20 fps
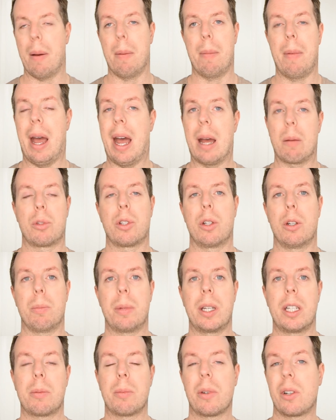absolute
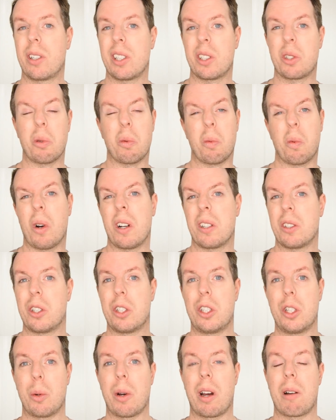beast mode, it's sort of 1 to
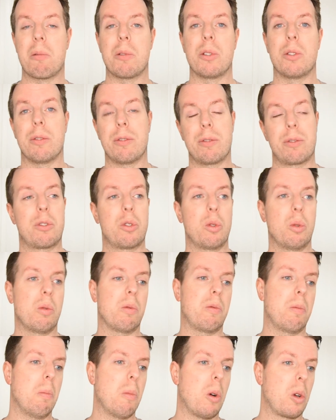2 hours of sort
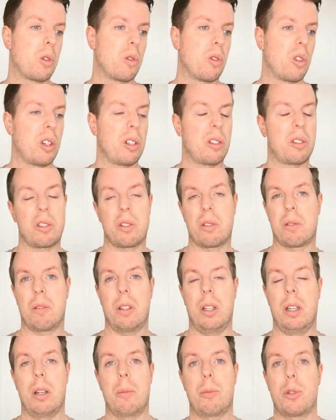of moderate
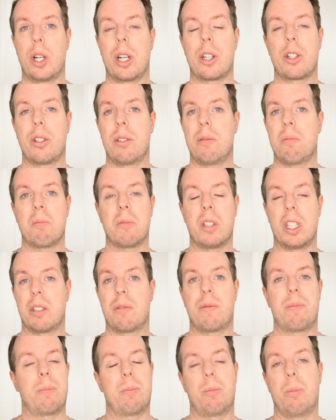projection. It's
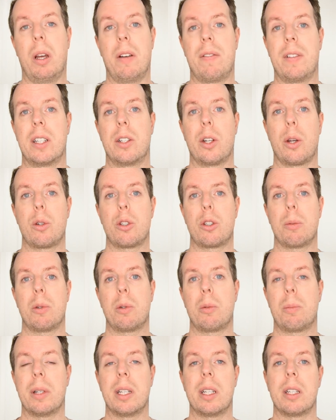perfectly
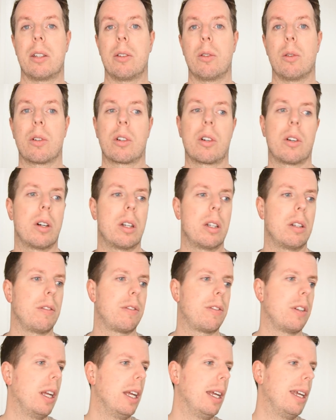noticeable, but it's not kind
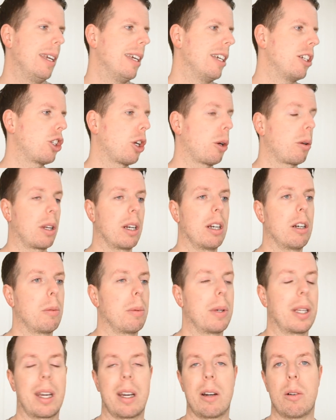of choking
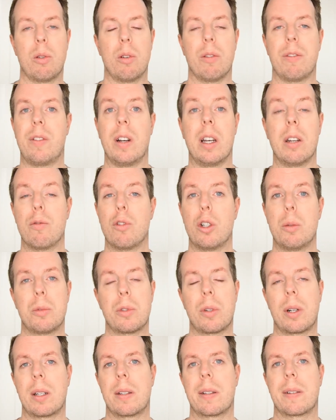anybody out or filling rooms
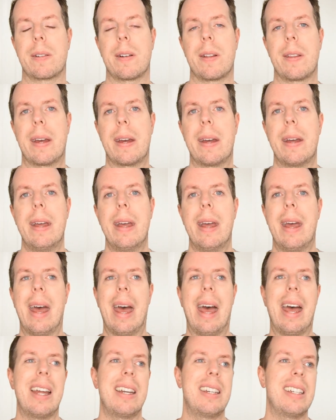or anything like that.
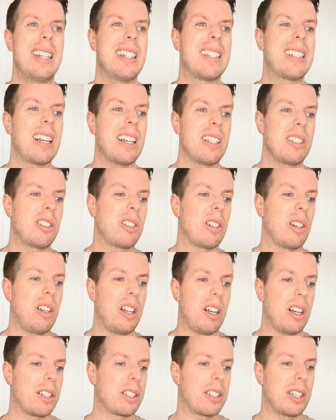And it does
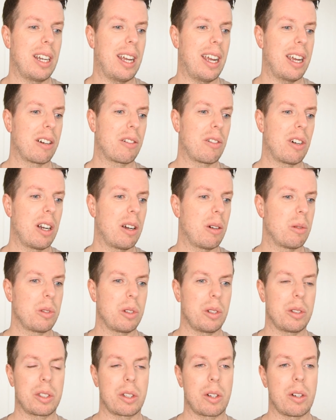last and hang around.
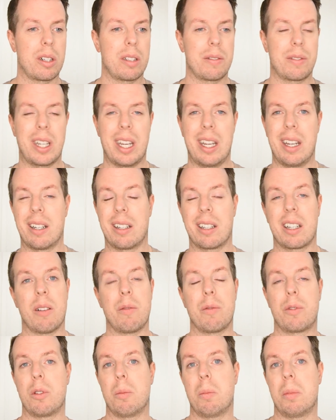I was kind of getting
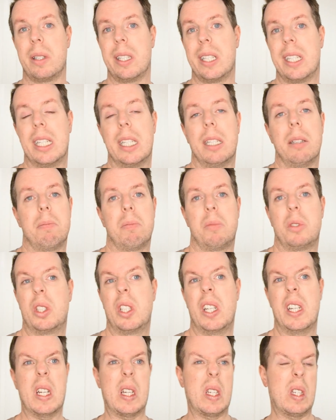comfortably
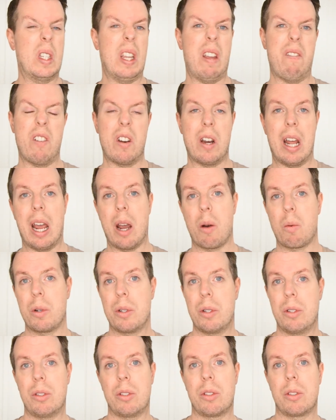6-7
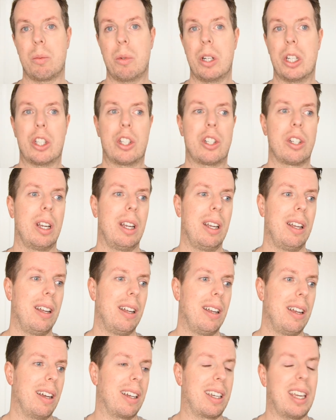hours, which
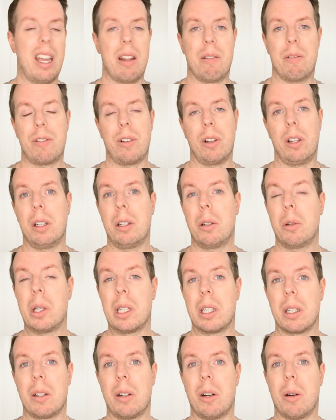again for Le
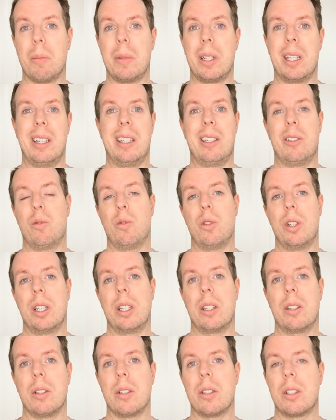Nuit De L'Homme is really
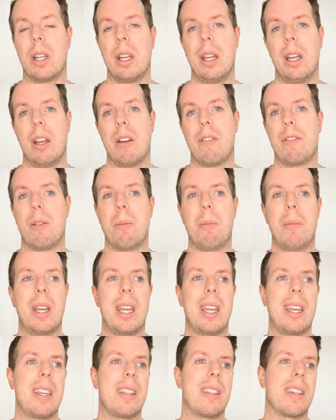good. For
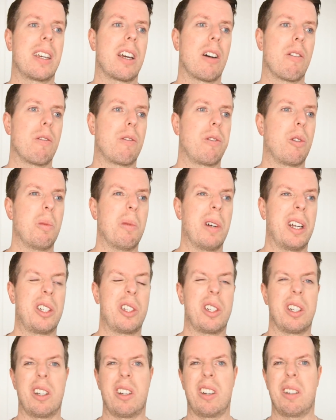me, the current
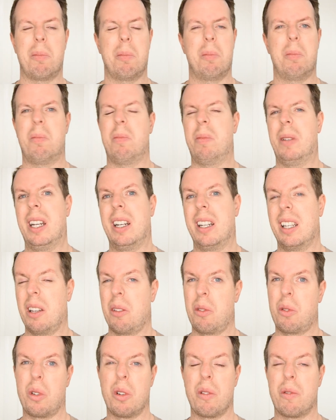formulation, I barely
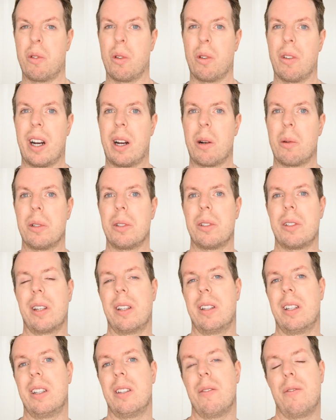get 3 or 4 hours,
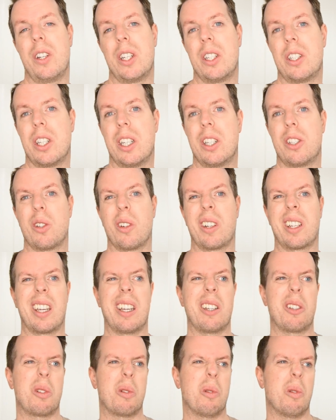and then the vintage I
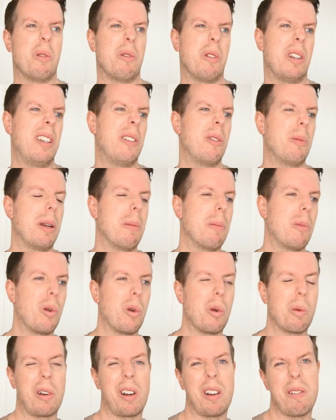get sort of a little bit
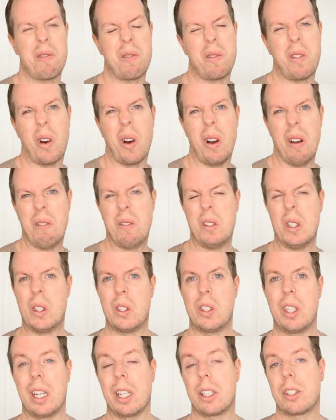more, like 5 to
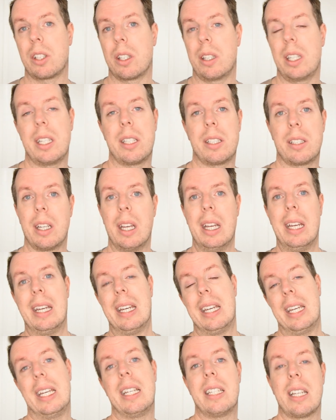6. So this
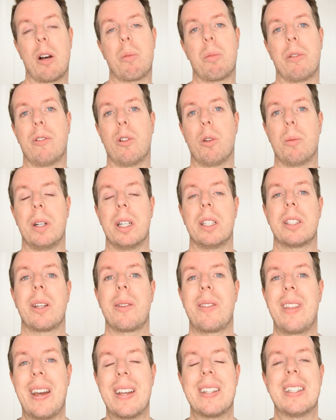is outperforming it. So
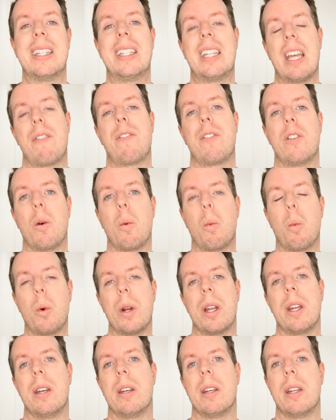that is a definite
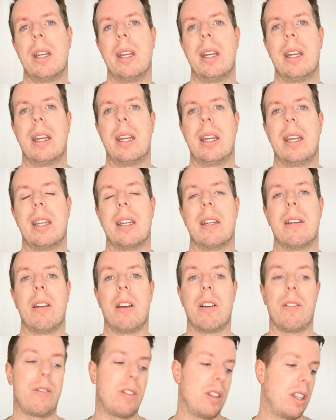win in
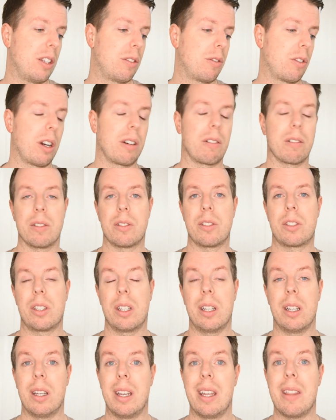for this fragrance
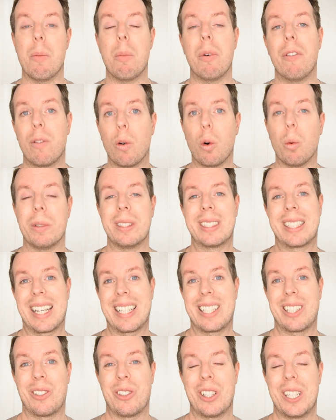in the performance
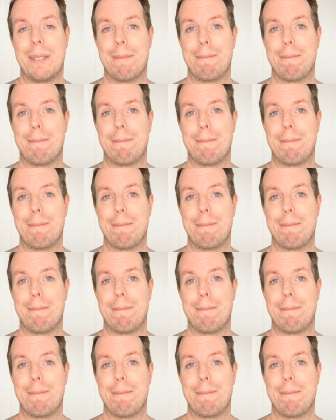category.